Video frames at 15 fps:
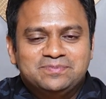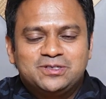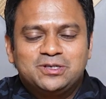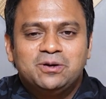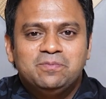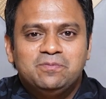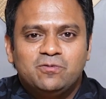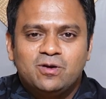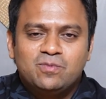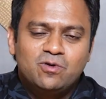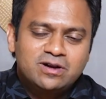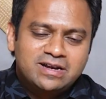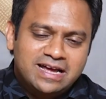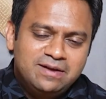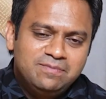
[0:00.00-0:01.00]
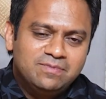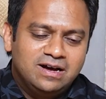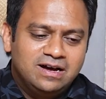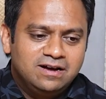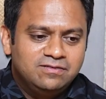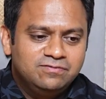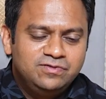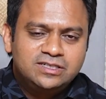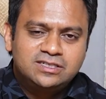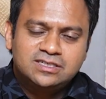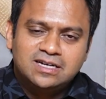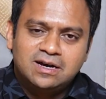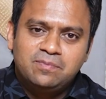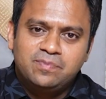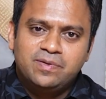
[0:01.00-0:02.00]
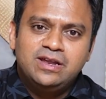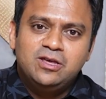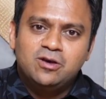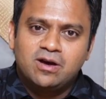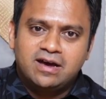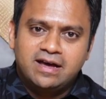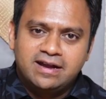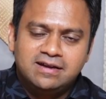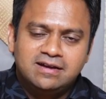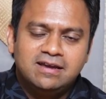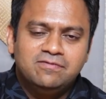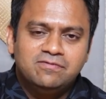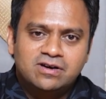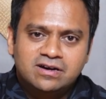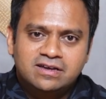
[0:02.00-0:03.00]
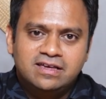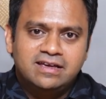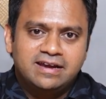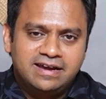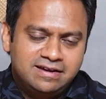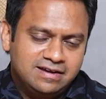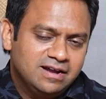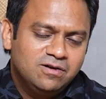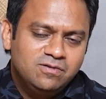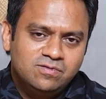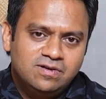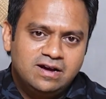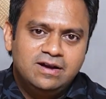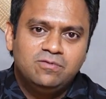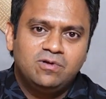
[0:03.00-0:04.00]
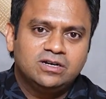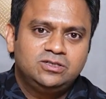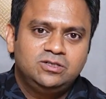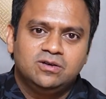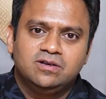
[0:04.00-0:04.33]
So, one more time, which company you are currently working right now and what's your